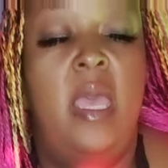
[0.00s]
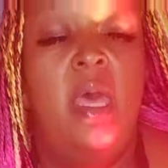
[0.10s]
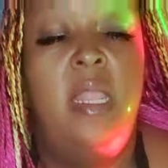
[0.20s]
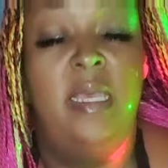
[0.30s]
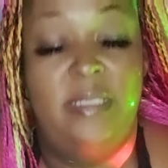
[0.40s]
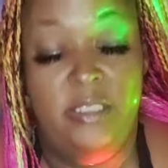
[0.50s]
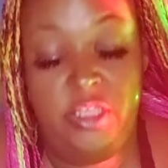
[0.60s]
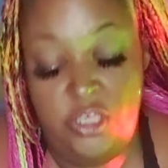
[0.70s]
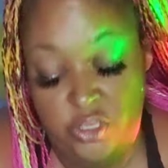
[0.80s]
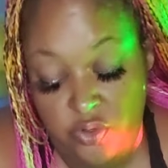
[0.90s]

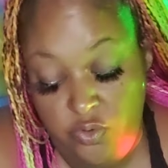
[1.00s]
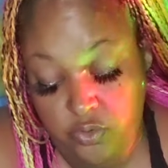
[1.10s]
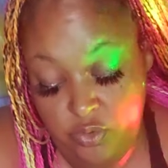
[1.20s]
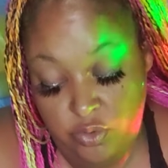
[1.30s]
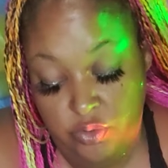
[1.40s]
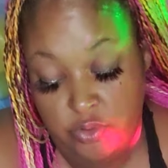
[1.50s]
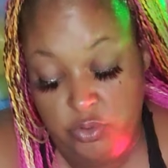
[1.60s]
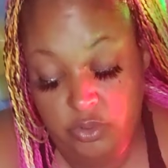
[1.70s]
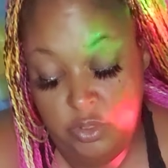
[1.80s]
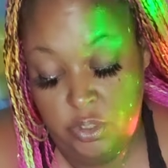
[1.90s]
LSU.
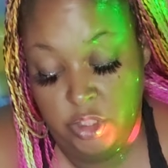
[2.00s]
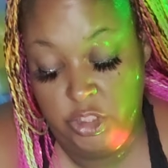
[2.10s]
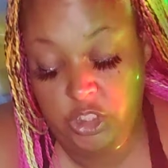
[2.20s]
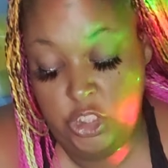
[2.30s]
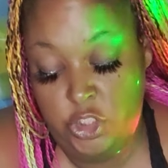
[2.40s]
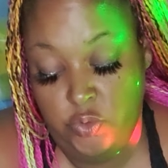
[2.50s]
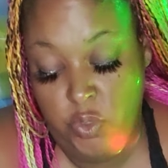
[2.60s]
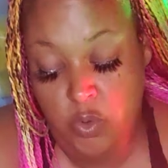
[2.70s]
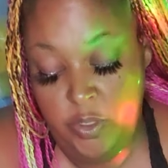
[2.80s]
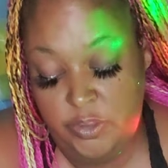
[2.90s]

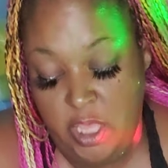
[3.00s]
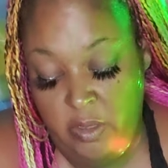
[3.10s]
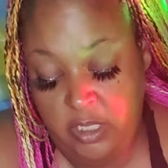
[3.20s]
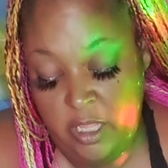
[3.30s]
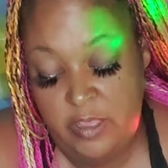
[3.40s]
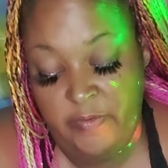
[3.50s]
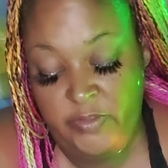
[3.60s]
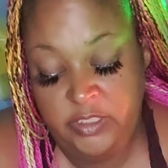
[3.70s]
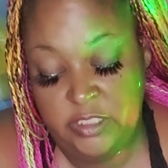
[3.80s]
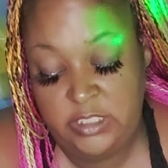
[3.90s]
Sensual without
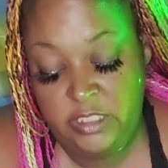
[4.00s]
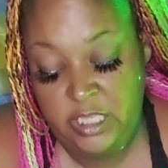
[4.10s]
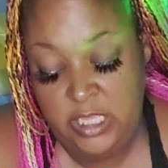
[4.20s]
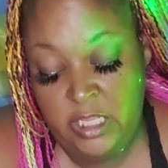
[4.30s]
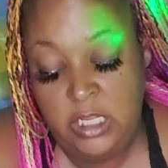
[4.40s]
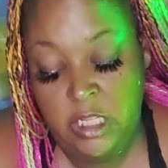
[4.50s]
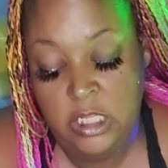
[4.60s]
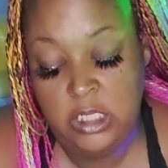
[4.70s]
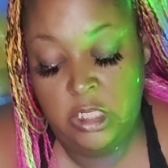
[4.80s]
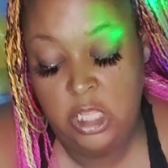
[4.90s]
love is a sin.
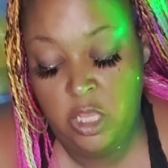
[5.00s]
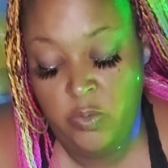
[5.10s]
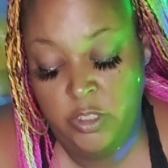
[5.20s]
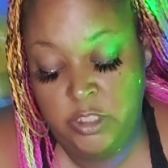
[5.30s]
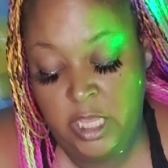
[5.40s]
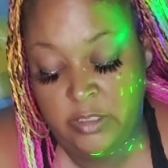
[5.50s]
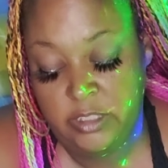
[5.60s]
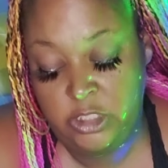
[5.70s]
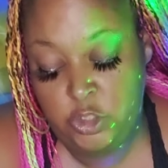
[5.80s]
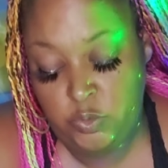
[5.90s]
Love without
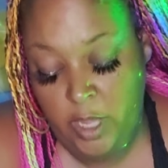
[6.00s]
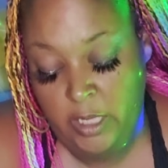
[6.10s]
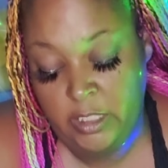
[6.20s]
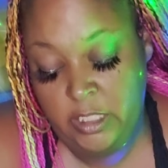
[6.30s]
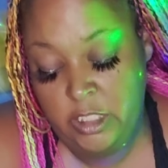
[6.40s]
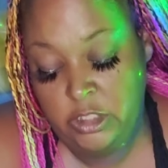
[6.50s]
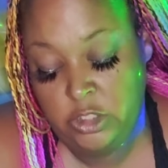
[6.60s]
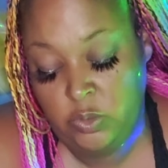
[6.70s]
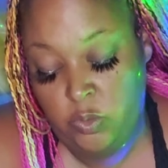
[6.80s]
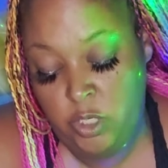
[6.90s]
sensuality
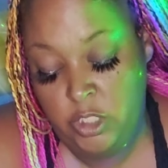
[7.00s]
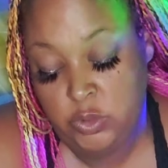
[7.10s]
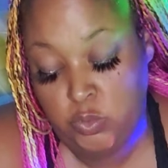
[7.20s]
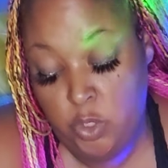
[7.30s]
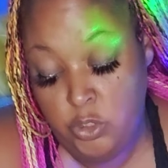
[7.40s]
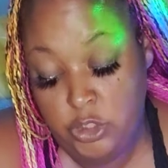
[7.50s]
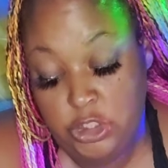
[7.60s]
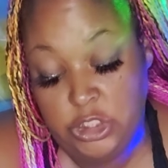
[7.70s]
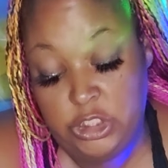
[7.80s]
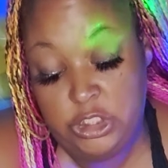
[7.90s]
is the is
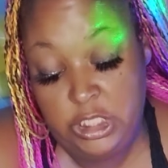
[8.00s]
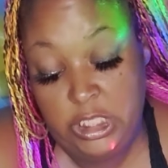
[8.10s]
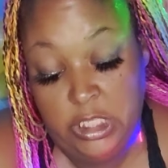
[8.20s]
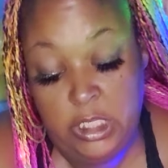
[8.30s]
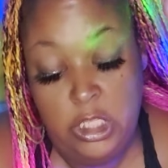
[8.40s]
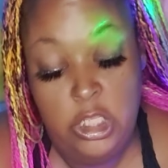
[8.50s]
worse than sin.